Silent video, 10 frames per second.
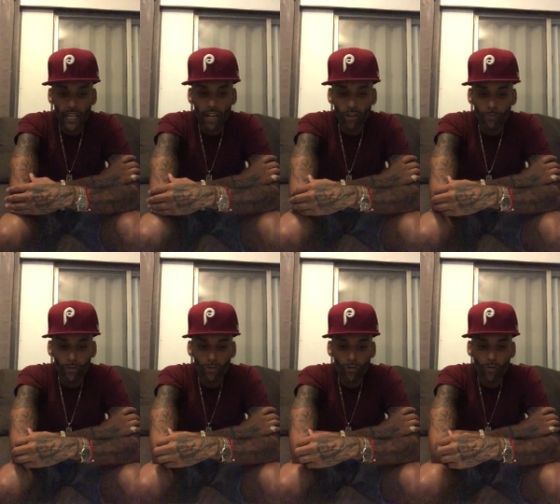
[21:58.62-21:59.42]
to help
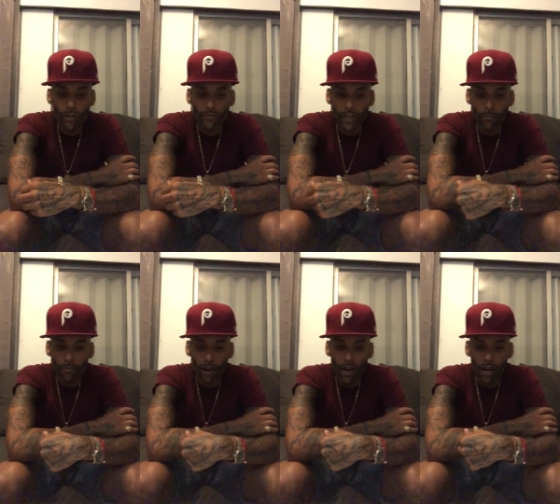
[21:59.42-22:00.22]
you with a
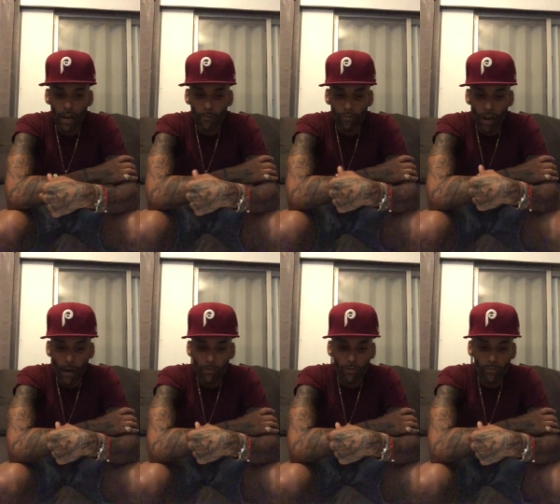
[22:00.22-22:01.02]

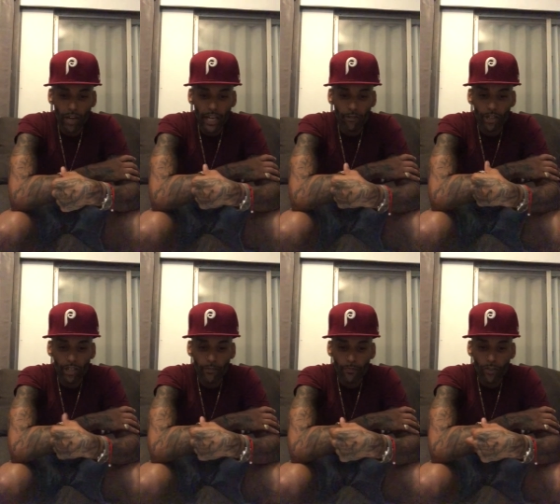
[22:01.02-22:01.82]
problem
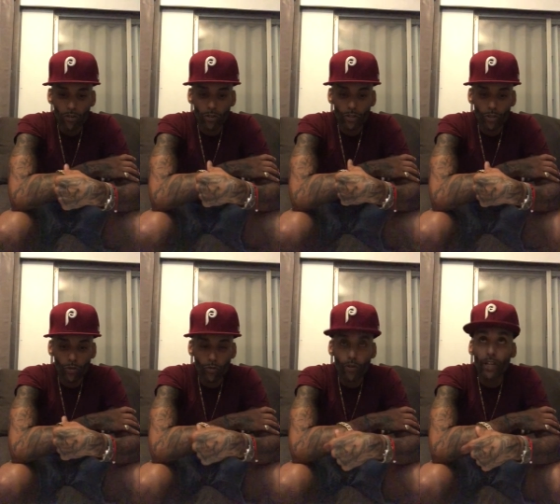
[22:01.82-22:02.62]
area or
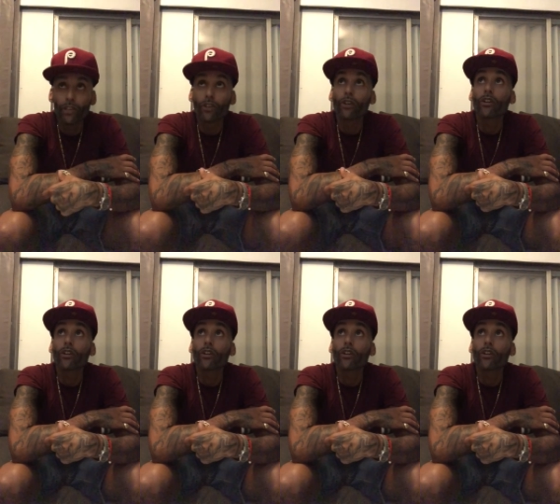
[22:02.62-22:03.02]
two in